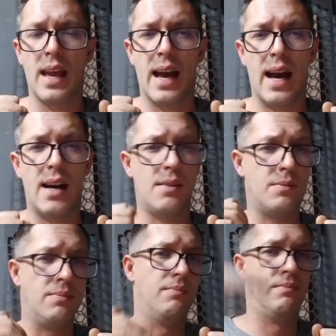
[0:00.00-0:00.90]

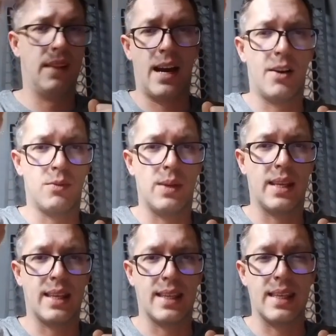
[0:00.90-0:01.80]
how loud we
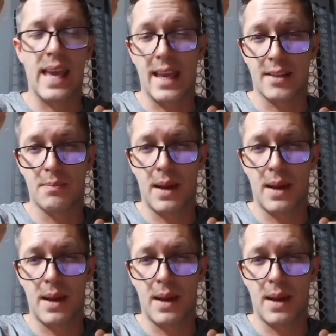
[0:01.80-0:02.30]
can get